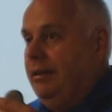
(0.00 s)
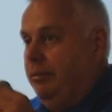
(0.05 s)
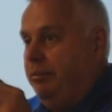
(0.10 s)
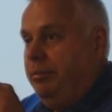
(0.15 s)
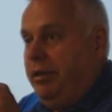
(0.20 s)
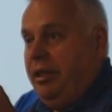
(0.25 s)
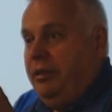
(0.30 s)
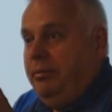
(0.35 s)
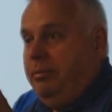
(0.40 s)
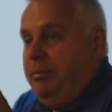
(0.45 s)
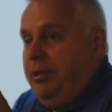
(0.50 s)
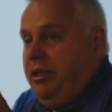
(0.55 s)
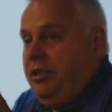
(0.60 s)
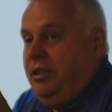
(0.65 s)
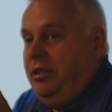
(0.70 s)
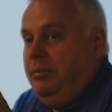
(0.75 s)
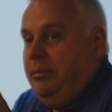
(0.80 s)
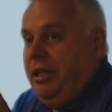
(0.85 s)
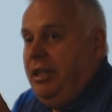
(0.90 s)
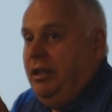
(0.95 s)
the
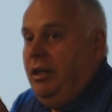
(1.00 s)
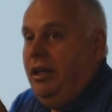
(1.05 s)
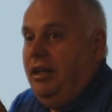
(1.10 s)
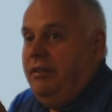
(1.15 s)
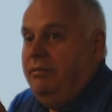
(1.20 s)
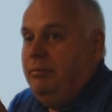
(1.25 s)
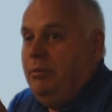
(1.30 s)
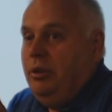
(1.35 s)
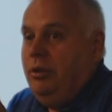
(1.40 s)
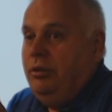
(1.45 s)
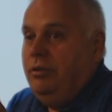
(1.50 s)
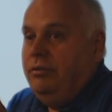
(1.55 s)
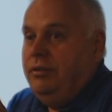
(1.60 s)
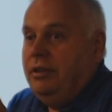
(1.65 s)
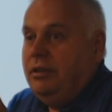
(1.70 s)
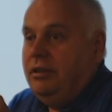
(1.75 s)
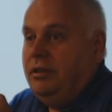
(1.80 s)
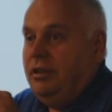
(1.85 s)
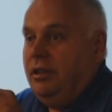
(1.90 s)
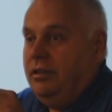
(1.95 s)
piston may not have moved.
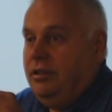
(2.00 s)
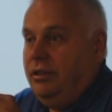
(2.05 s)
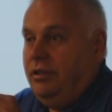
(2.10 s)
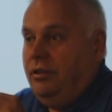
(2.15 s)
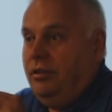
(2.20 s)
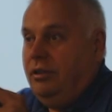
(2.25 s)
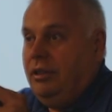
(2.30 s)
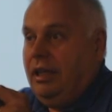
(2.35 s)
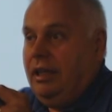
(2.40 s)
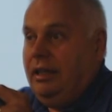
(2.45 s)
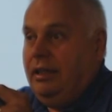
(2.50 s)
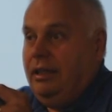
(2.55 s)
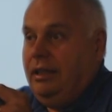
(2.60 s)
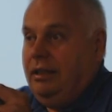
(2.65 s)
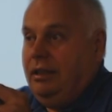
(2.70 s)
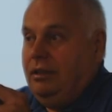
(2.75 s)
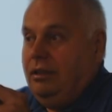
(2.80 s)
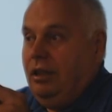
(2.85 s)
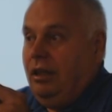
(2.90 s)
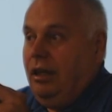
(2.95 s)
It's still kind of
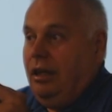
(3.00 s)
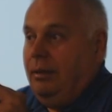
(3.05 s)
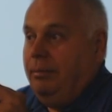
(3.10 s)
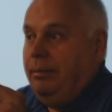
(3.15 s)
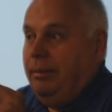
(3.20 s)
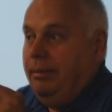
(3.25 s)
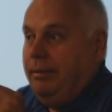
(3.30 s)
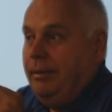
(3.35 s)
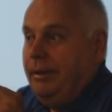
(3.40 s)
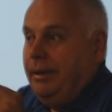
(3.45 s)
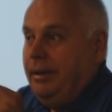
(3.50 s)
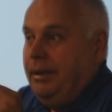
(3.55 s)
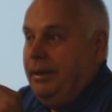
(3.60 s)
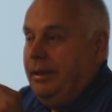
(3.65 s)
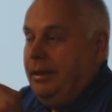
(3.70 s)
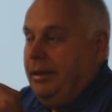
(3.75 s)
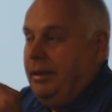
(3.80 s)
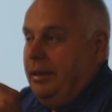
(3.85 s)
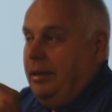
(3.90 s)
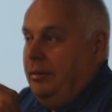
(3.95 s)
at the top,
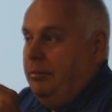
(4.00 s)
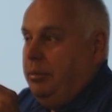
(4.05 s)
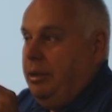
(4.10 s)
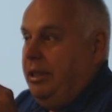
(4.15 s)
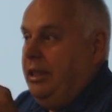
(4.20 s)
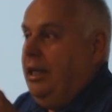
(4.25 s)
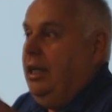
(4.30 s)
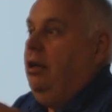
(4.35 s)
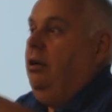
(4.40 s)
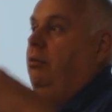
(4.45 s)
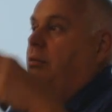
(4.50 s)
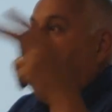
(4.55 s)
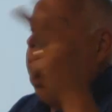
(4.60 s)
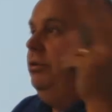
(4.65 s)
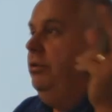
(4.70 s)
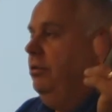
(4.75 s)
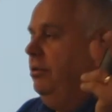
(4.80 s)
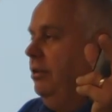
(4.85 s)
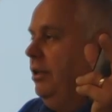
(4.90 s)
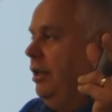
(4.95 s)
but now
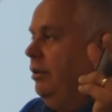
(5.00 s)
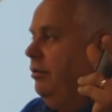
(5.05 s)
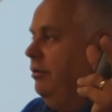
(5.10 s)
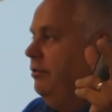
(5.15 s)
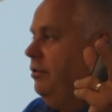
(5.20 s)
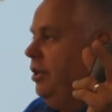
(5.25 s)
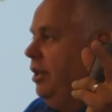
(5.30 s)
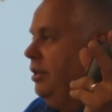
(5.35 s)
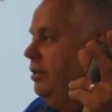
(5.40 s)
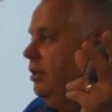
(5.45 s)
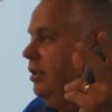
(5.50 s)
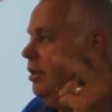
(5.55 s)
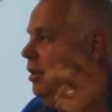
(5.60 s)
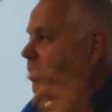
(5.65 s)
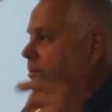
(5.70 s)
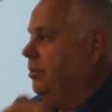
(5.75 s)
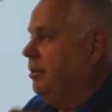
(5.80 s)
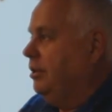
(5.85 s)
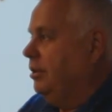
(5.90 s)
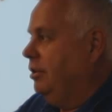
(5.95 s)
we've changed the
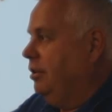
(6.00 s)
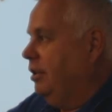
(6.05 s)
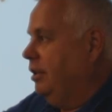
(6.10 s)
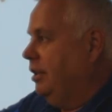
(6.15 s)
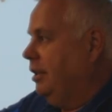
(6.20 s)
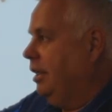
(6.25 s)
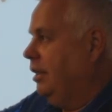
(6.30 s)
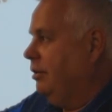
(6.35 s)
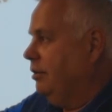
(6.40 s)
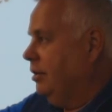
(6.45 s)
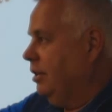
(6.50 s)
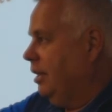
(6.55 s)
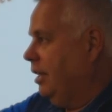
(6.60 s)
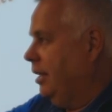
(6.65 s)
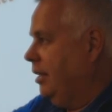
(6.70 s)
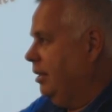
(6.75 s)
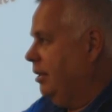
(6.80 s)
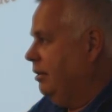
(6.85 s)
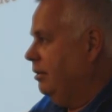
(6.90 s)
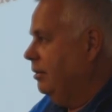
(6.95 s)
composition, and now it's
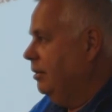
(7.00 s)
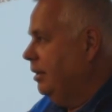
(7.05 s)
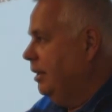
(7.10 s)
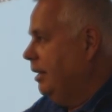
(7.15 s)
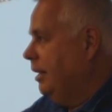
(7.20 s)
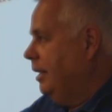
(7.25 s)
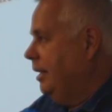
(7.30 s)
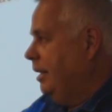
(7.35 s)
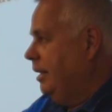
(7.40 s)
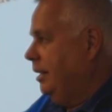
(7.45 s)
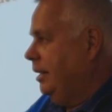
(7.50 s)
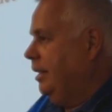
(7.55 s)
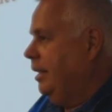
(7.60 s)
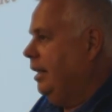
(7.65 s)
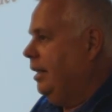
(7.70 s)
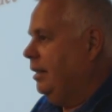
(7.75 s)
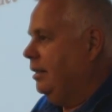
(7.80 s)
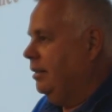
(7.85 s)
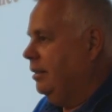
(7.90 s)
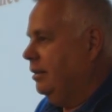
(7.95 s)
higher
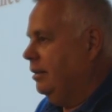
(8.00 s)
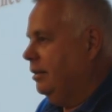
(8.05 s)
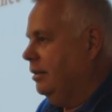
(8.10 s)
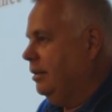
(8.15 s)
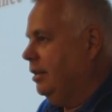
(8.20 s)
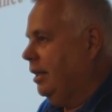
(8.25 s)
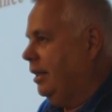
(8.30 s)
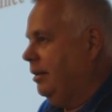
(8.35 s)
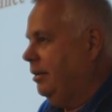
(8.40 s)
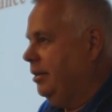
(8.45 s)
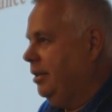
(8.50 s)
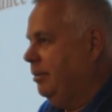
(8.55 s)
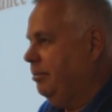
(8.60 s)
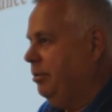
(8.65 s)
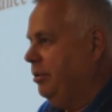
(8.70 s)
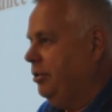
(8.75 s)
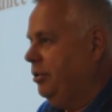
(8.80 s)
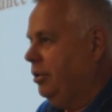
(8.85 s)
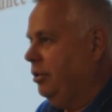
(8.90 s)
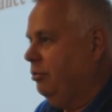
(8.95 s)

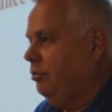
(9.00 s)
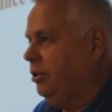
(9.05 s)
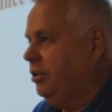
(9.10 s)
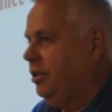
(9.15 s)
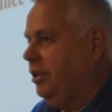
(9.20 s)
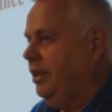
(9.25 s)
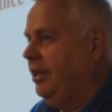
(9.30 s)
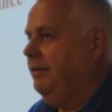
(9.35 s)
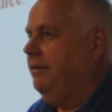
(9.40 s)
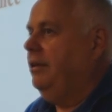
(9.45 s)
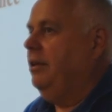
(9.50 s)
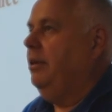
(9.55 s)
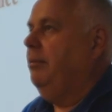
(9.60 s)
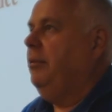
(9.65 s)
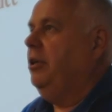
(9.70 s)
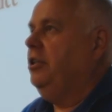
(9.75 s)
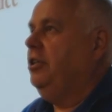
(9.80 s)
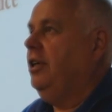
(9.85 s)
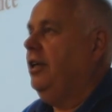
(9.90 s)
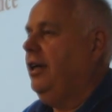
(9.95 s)
temperature, which gave it a
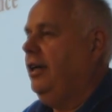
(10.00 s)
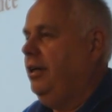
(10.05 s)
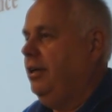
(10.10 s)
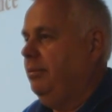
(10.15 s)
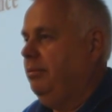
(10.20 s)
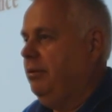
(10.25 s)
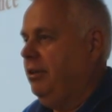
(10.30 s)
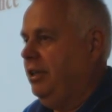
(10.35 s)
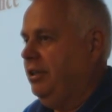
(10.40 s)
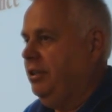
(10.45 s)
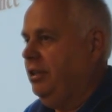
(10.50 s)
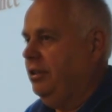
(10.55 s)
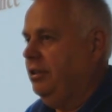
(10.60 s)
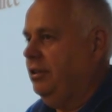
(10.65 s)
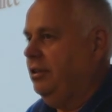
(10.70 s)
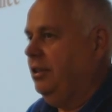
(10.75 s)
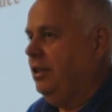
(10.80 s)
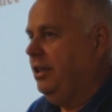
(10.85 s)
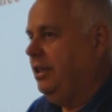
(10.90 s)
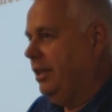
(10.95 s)
much higher
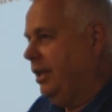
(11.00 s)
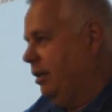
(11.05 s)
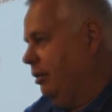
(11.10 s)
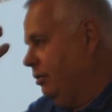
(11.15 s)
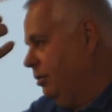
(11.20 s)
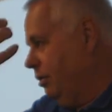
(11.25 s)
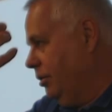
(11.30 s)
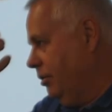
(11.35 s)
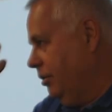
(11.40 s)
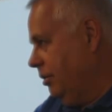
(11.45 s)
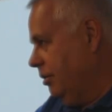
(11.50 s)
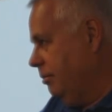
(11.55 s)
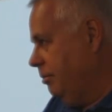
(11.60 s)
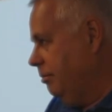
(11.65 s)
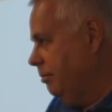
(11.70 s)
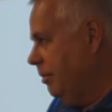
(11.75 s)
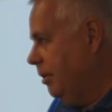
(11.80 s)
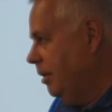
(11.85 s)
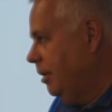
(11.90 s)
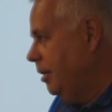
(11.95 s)
pressure, and now it's going to
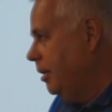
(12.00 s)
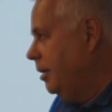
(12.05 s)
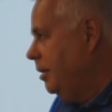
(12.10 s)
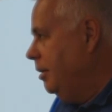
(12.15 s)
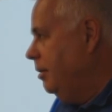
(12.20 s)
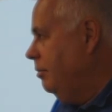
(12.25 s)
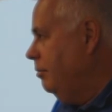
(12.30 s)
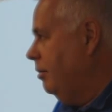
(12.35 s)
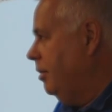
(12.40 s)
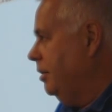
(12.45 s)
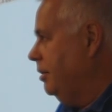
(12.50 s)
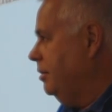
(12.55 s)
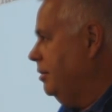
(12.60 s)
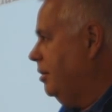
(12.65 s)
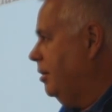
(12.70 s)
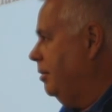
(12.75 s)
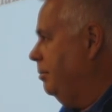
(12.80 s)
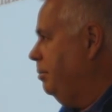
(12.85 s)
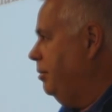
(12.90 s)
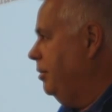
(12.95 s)
want to
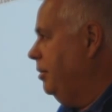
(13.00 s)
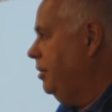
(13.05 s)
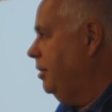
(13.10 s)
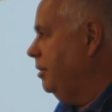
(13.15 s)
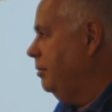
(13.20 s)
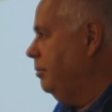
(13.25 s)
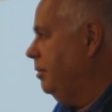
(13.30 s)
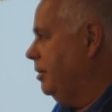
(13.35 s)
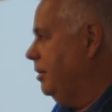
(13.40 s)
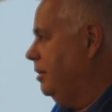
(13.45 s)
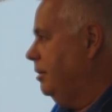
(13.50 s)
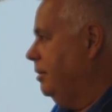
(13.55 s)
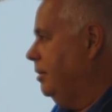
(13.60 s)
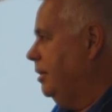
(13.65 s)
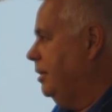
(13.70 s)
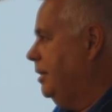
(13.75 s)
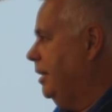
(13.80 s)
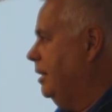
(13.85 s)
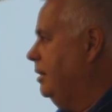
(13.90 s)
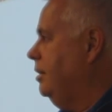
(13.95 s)
start pushing, but
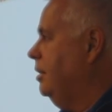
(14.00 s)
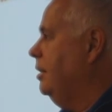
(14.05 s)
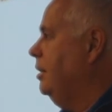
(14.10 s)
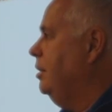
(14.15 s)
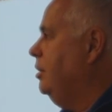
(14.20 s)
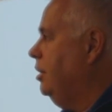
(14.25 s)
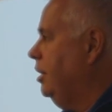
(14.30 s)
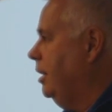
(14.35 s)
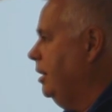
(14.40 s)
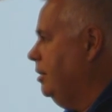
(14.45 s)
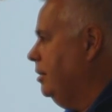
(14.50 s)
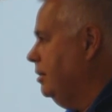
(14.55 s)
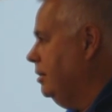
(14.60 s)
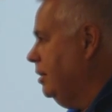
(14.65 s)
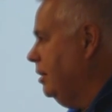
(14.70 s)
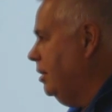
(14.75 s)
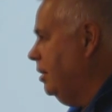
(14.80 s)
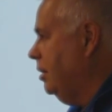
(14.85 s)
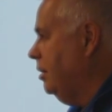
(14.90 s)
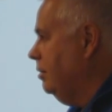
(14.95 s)
the density changes
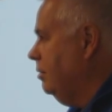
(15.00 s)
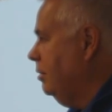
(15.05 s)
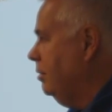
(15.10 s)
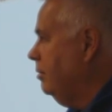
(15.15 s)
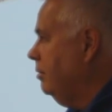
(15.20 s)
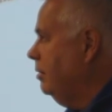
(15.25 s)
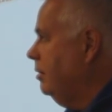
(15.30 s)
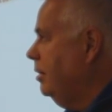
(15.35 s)
there